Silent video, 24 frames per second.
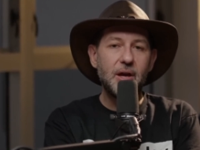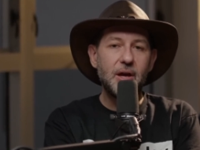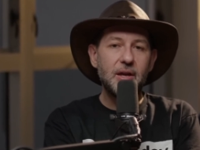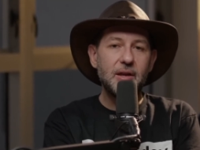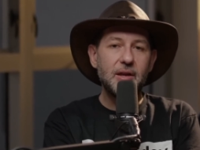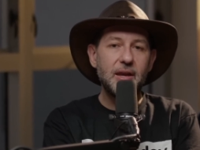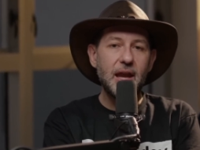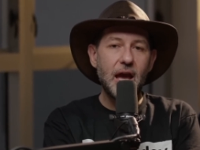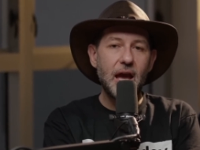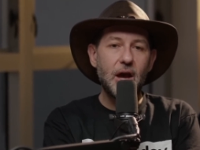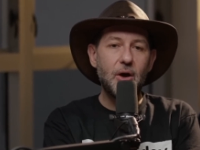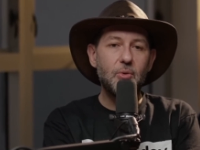
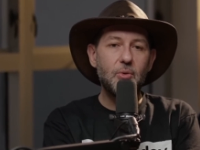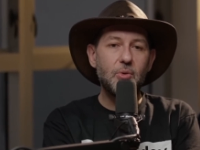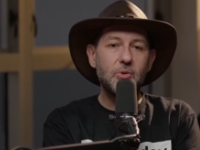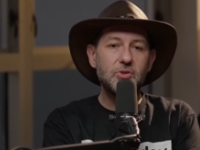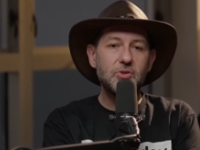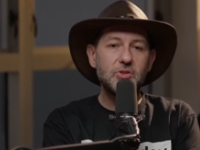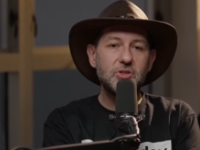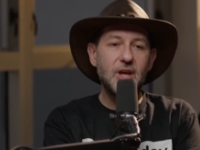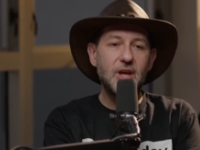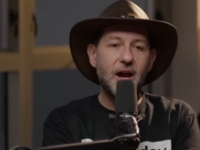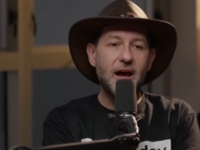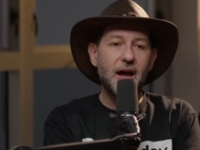Now,
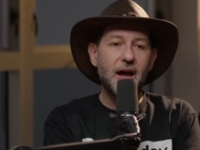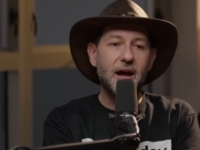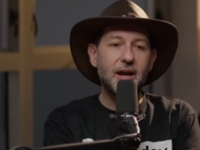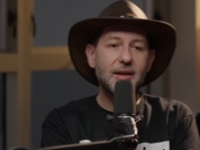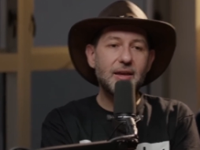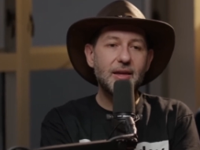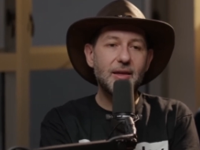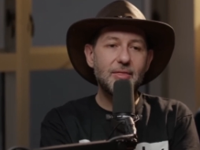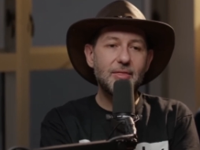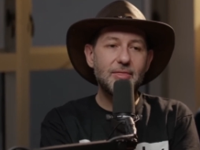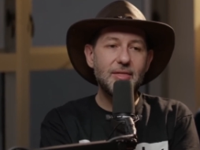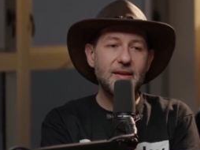
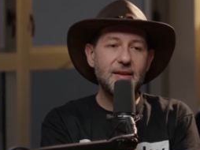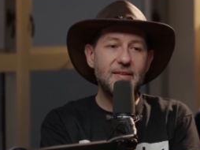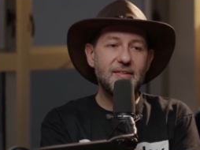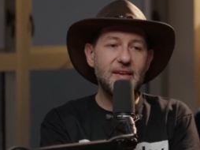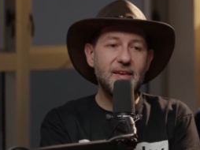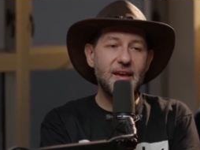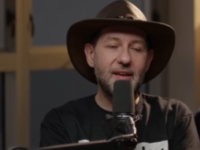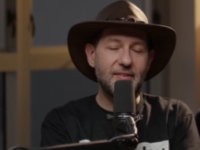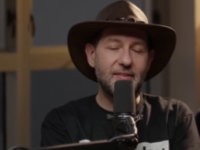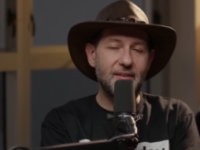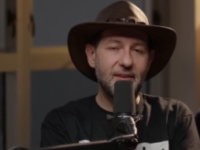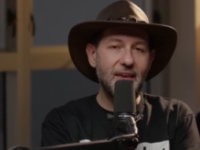Doc thinks he
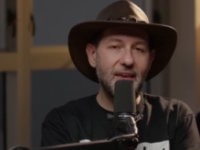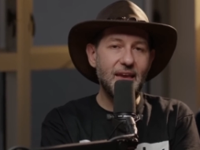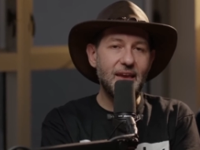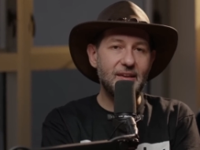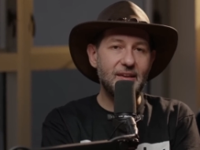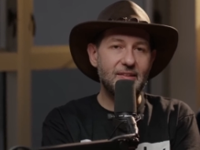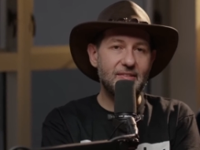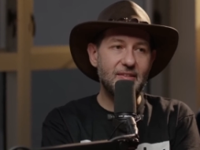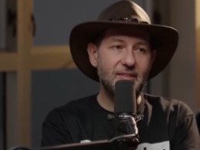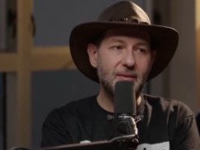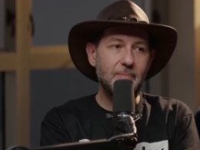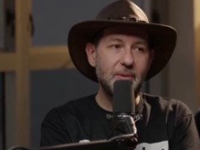has a
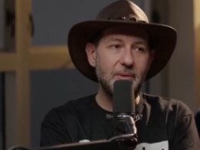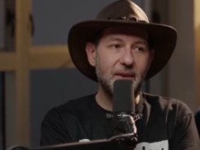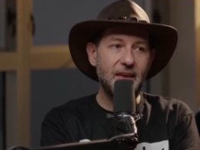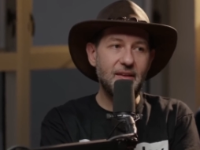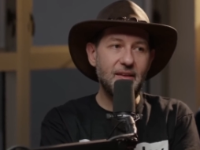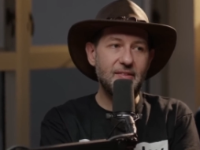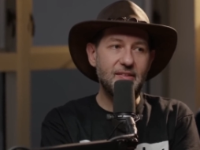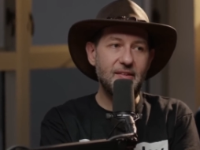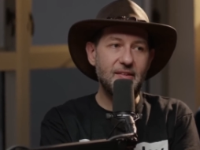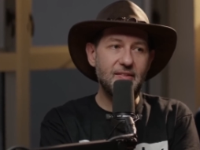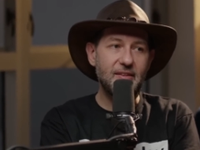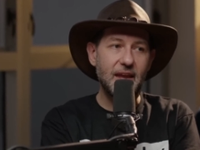case because
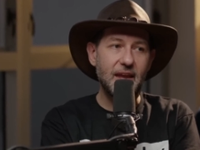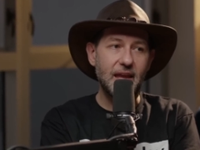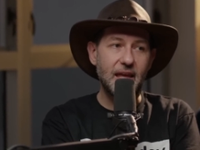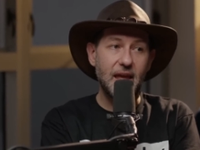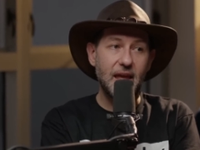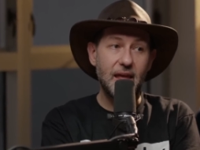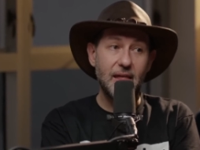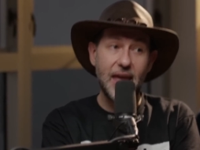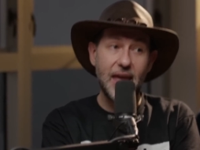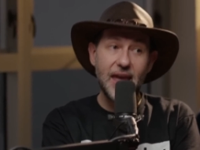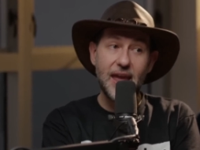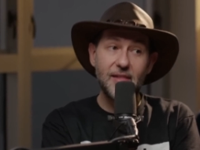he's like,
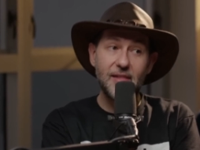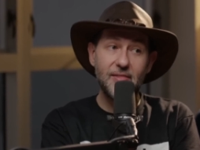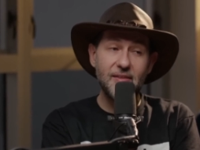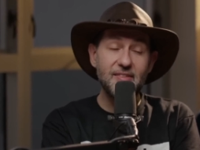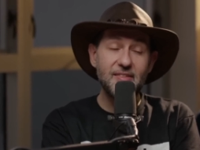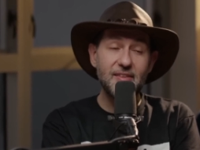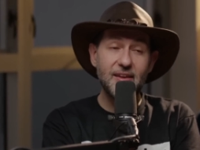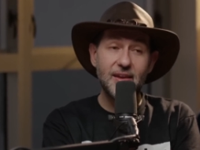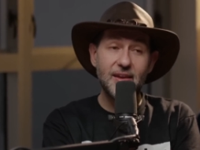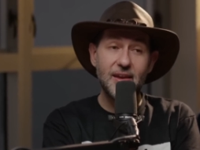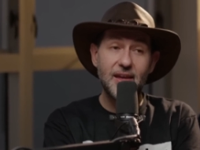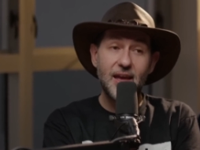hey,
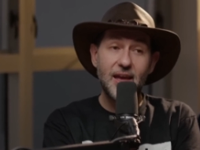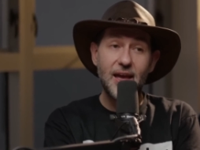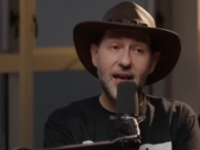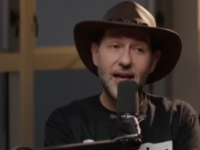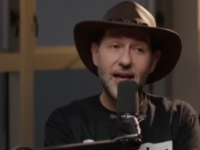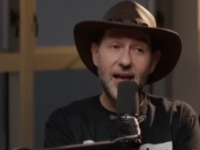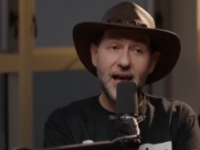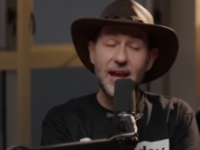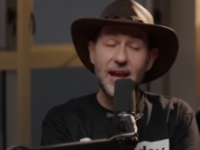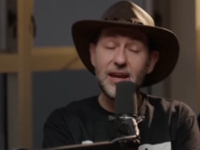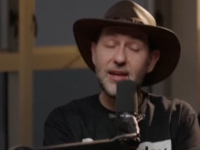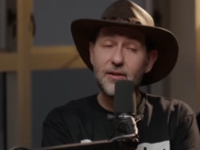listen,
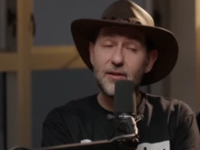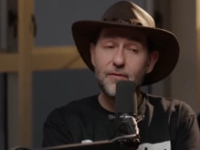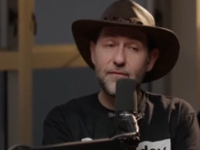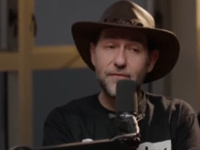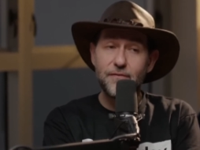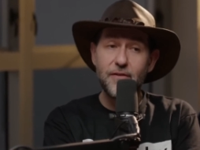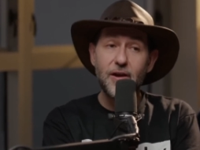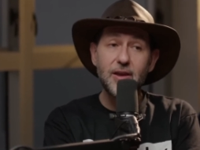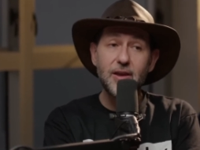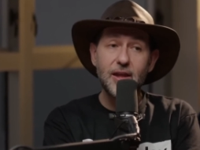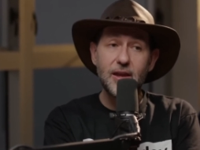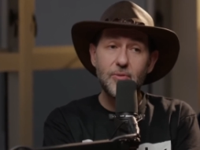I didn't
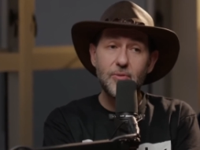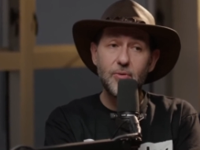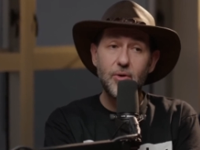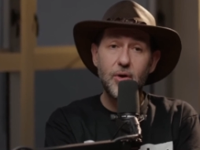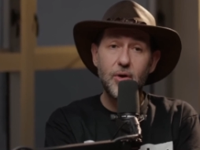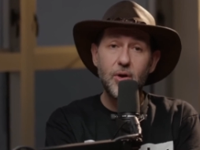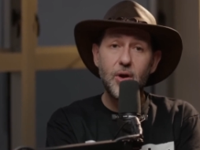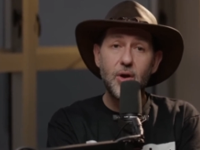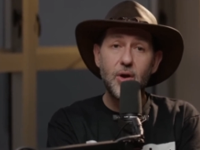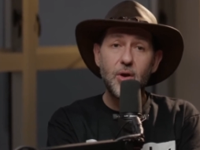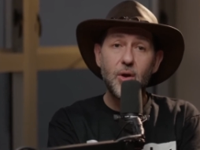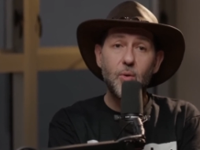anyone.
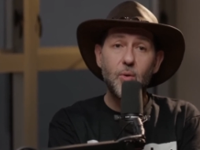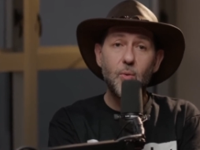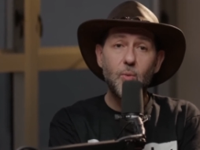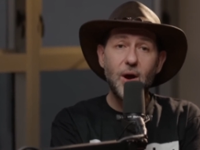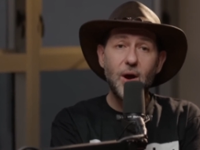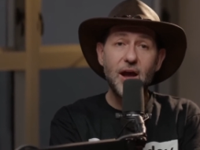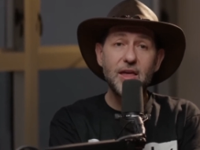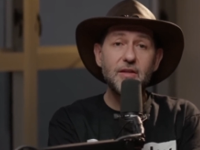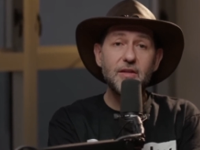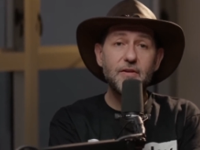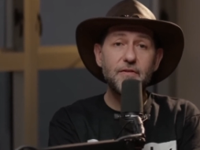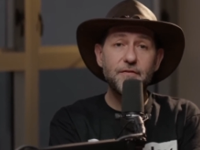
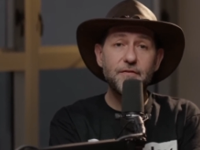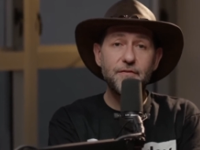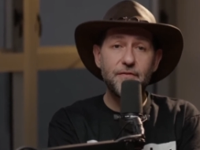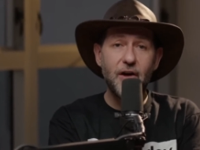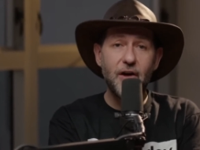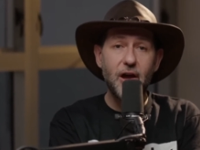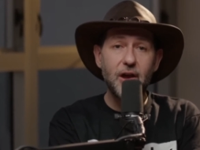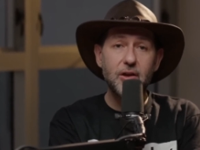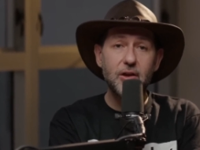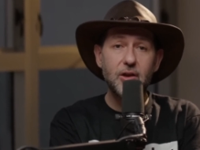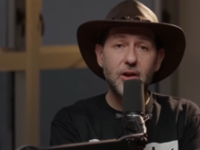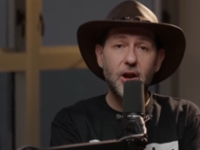Why the
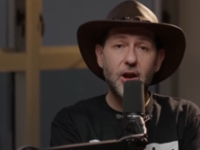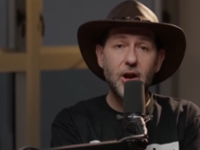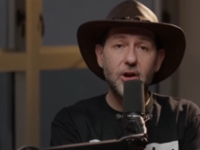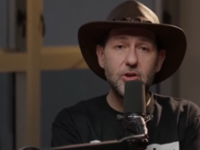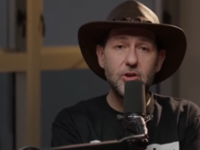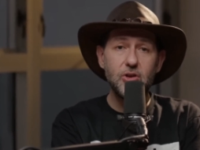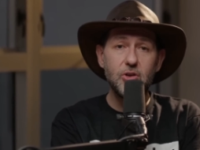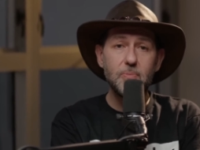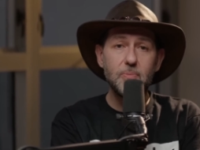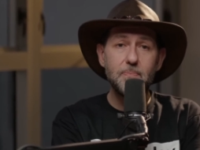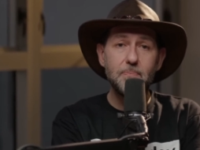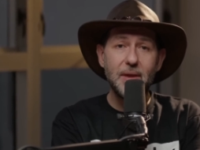are
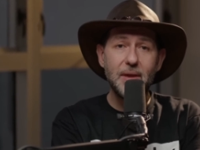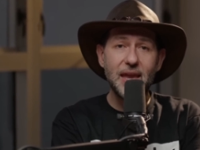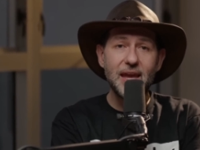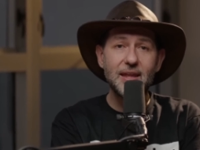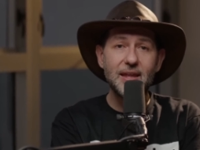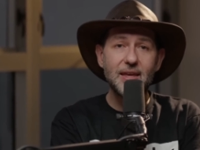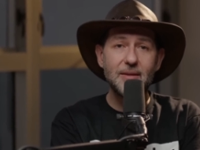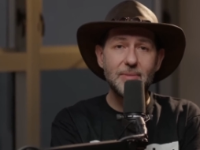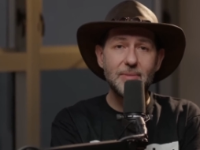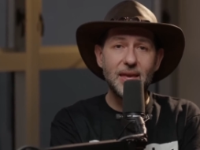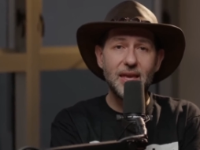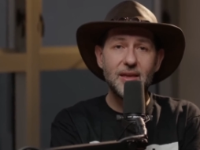you
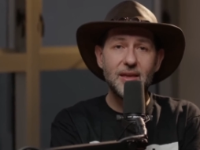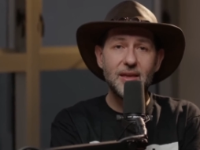banning me?